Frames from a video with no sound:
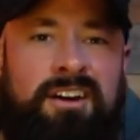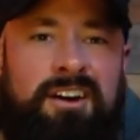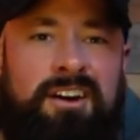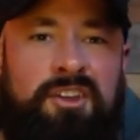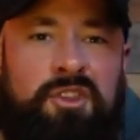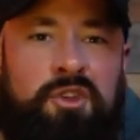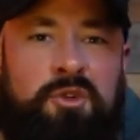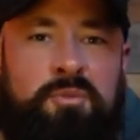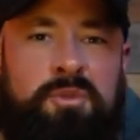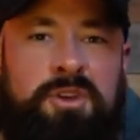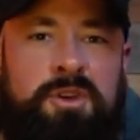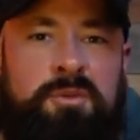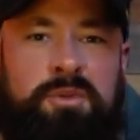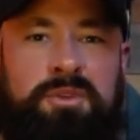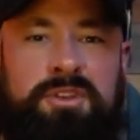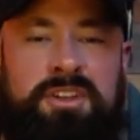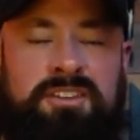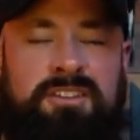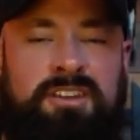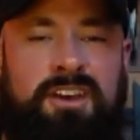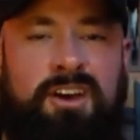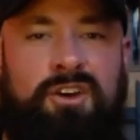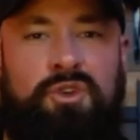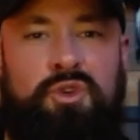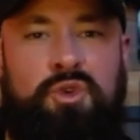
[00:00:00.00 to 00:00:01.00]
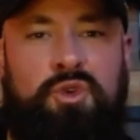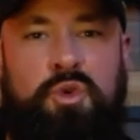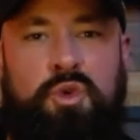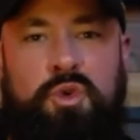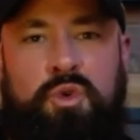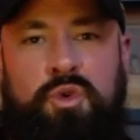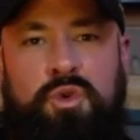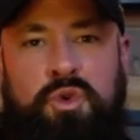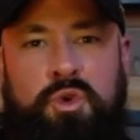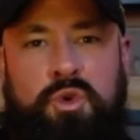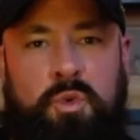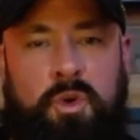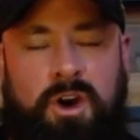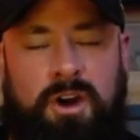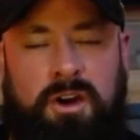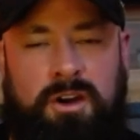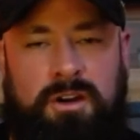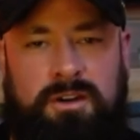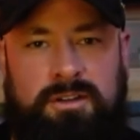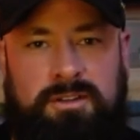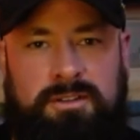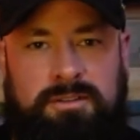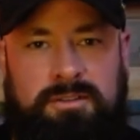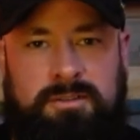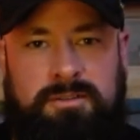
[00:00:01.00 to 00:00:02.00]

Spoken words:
other people to tell you who you are.